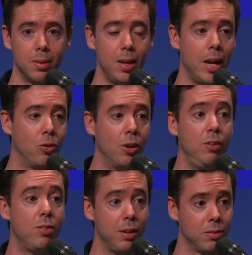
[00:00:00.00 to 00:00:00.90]
and only
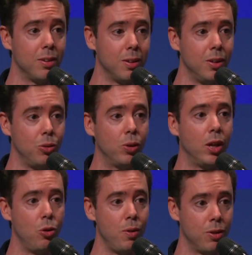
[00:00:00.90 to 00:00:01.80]
cents to
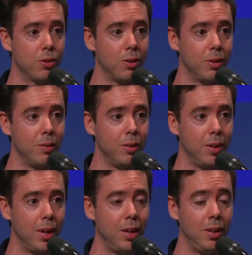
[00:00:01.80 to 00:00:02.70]
get the result.
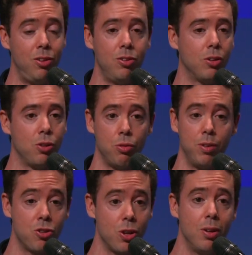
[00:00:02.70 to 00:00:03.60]
And this is not science
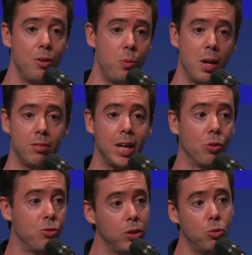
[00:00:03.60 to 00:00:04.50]
fiction. We have
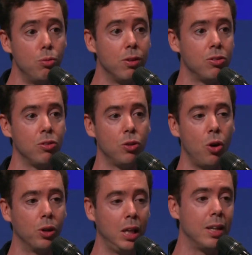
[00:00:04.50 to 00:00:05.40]
diagnostic tool, for instance, the
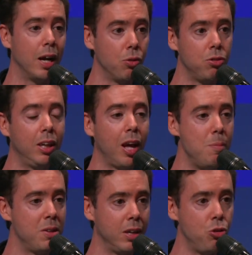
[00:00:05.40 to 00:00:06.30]
Okin diagnostic
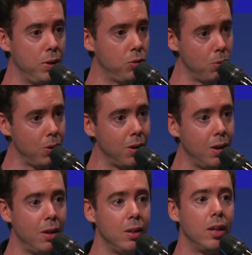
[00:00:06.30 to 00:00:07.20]
MSI treat tool
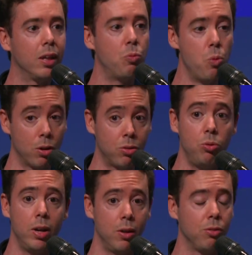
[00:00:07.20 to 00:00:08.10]
that works
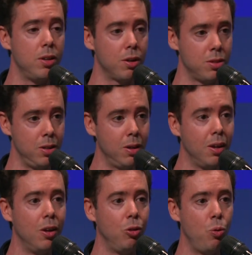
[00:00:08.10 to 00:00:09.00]
today on CRC
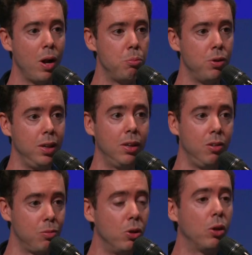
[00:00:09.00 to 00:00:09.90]
to help predict
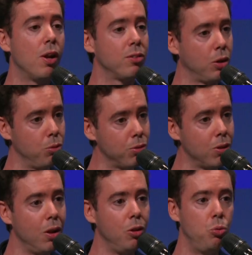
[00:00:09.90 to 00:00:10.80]
this molecular status,
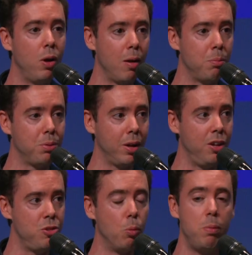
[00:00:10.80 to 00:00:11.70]
to help
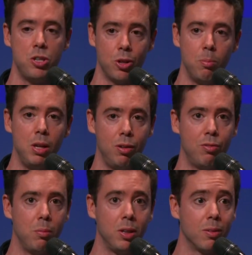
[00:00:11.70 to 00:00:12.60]
eligible patients benefit
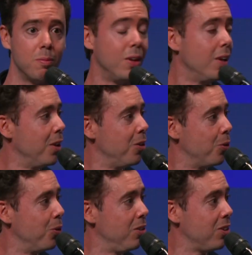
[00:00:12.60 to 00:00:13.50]
from it.
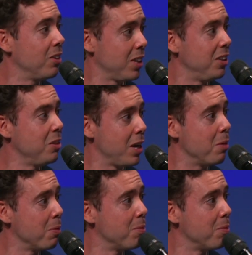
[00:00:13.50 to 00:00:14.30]
So it's an exciting time.